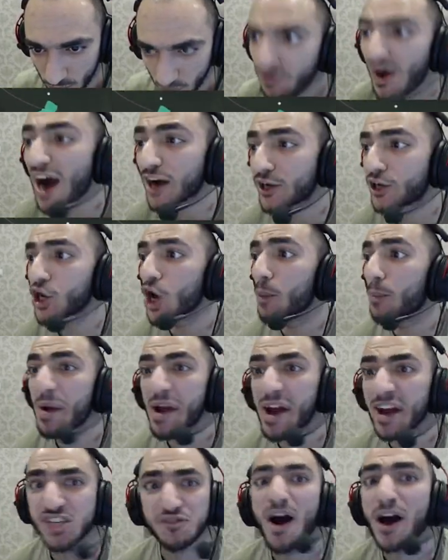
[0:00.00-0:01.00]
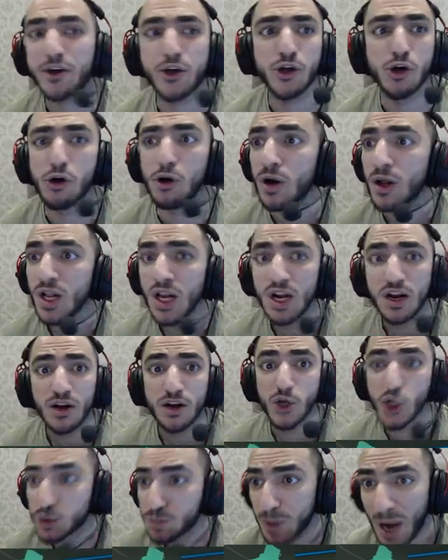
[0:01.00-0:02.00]
Fuck you, bitch! Fuck you!
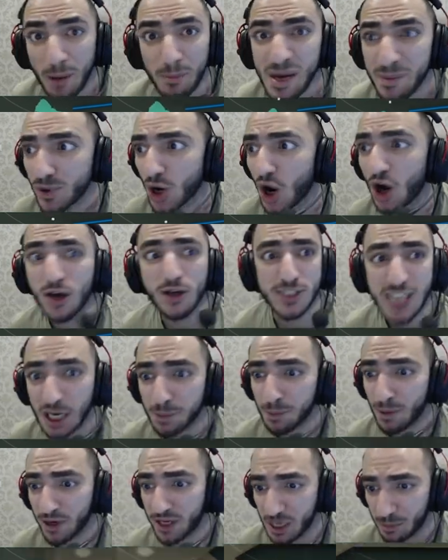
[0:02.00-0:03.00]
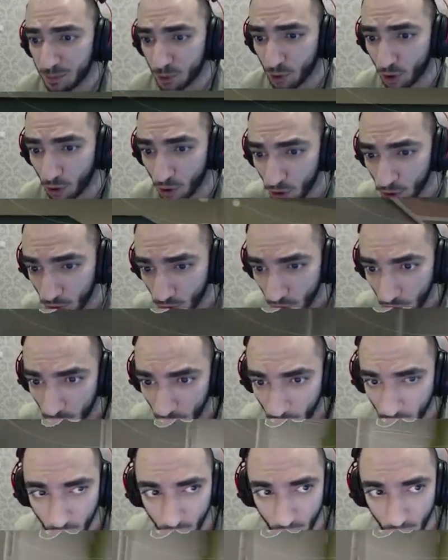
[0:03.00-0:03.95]
You spot me, bro! Suck my gig, bro! I don't know how the fuck